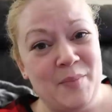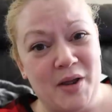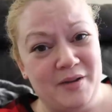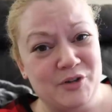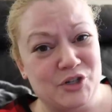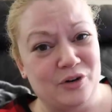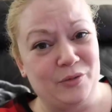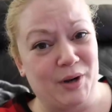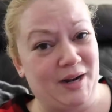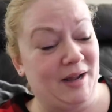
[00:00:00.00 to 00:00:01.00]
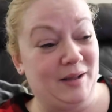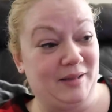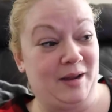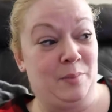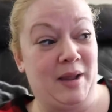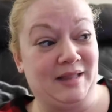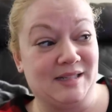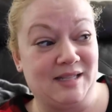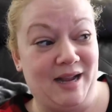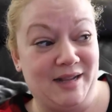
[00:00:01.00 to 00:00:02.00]
I'm not even sure if we're gonna like make
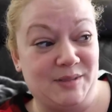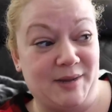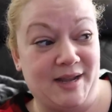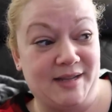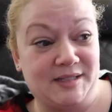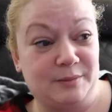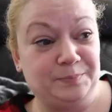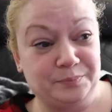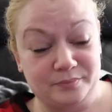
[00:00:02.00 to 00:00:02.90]
the sides because